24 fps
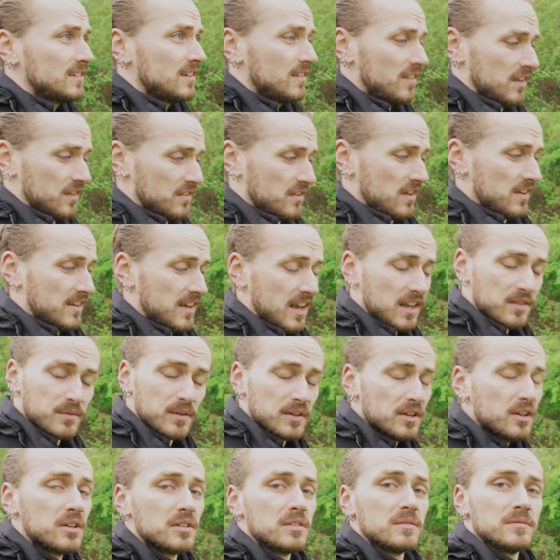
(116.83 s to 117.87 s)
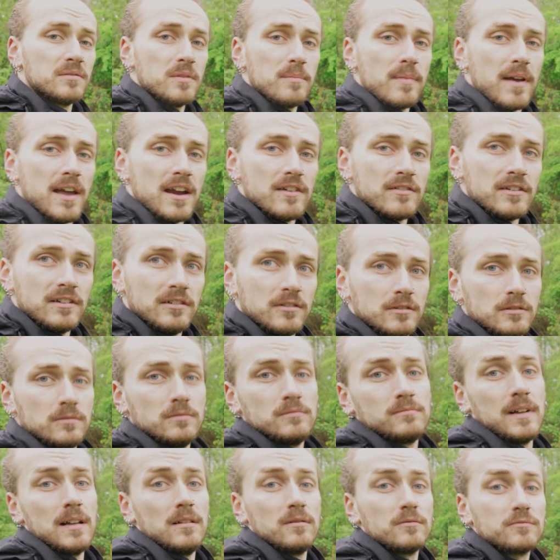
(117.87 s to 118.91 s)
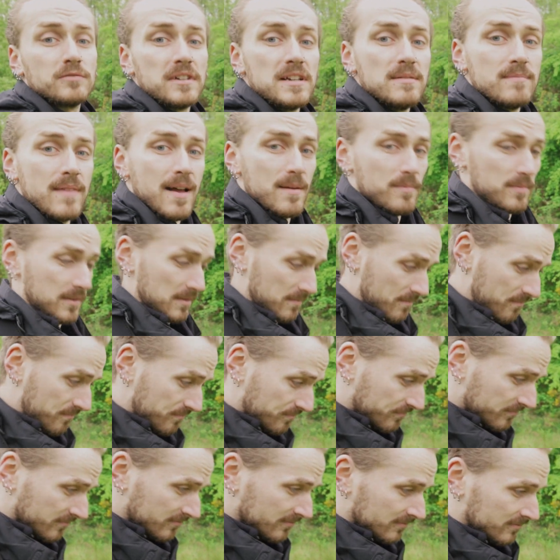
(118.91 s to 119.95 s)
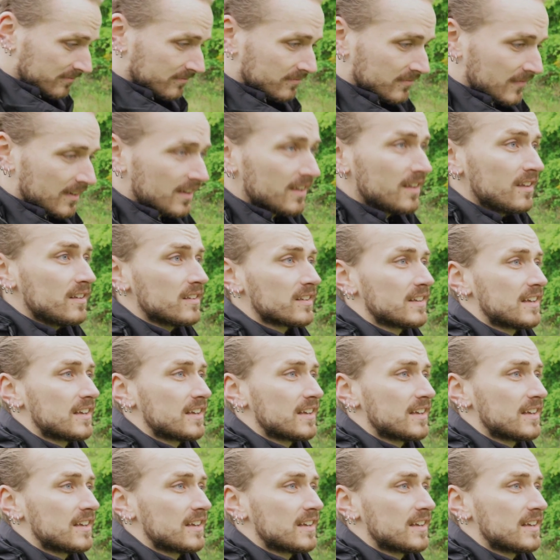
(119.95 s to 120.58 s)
since I guess they couldn't repair it or, well, remap it.